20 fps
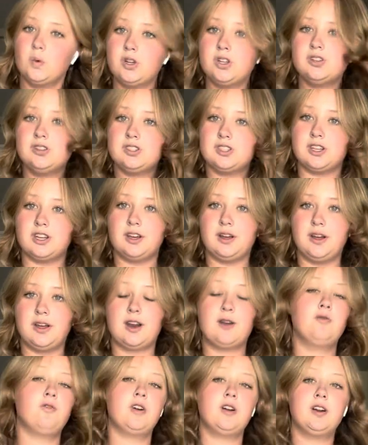we'll use it. And
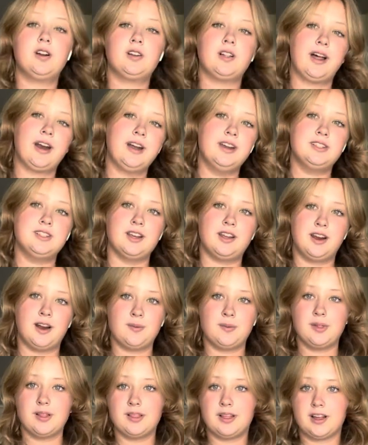I'm very glad I did. I
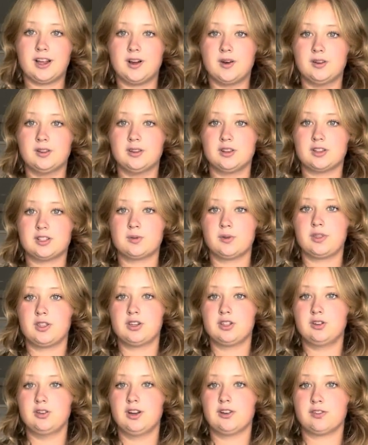really like how it looks with the
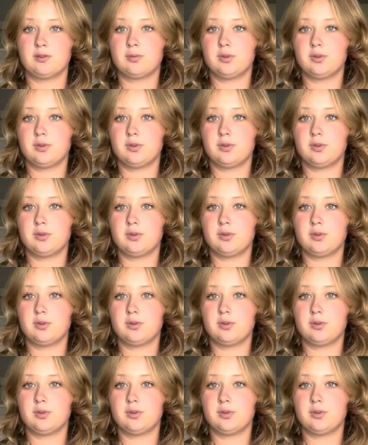two different